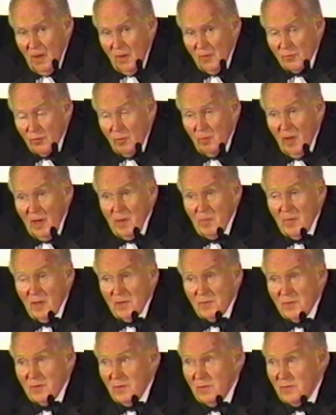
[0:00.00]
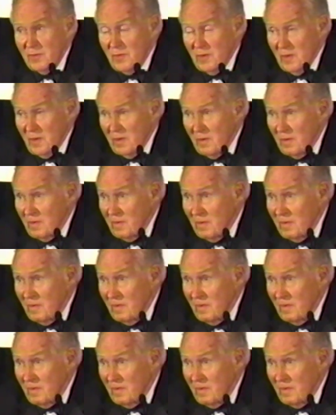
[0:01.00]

So my message in